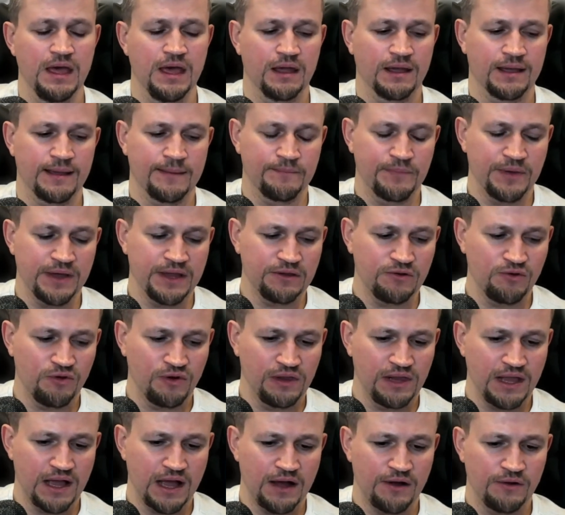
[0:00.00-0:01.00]
Compared to
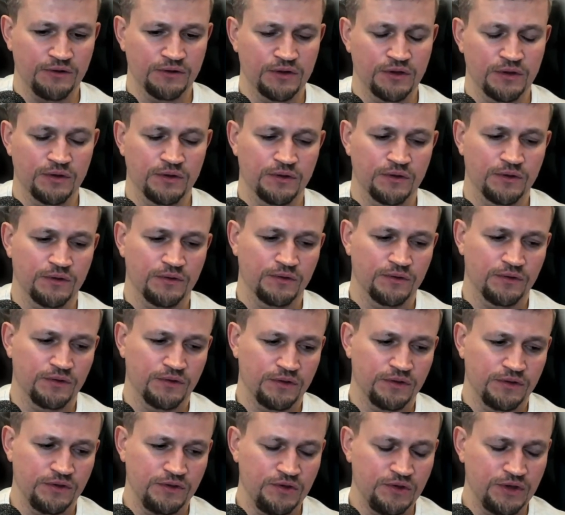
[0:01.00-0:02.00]
cloud,
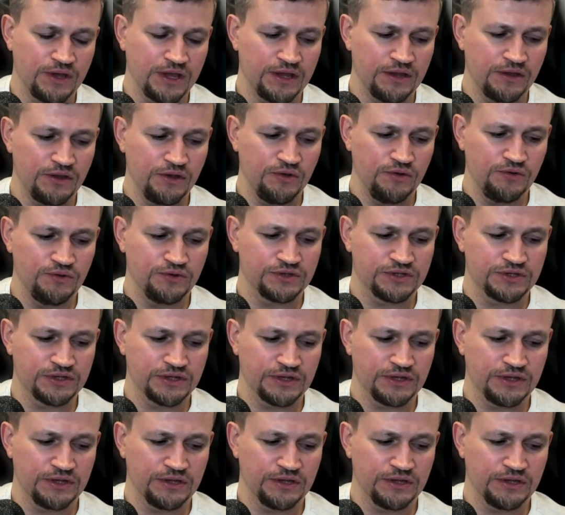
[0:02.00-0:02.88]
you can use